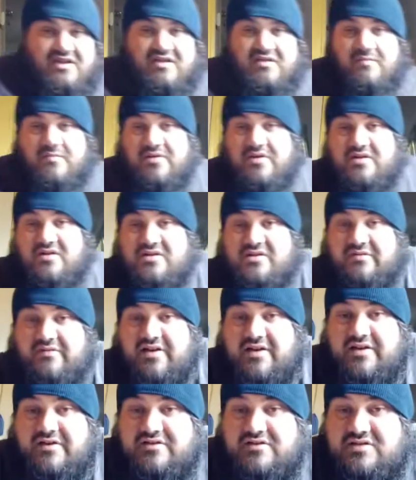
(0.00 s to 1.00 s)
other books
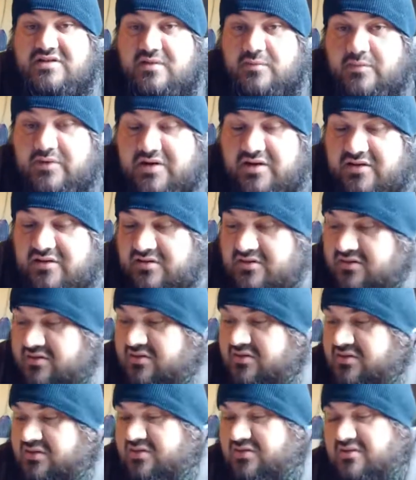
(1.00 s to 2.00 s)
around here somewhere.
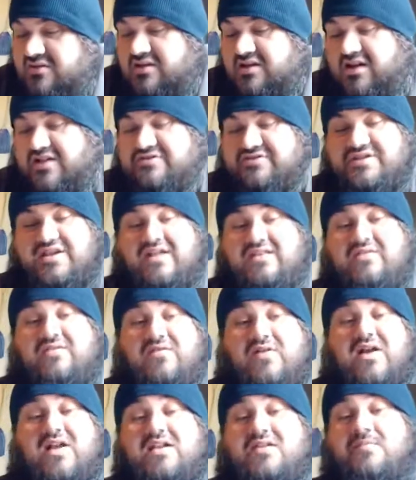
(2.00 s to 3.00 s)
I'll just have to
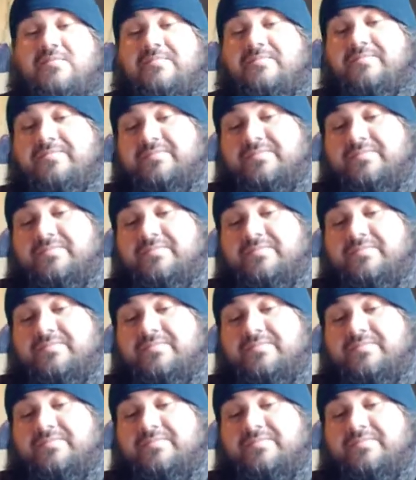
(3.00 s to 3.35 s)
find them.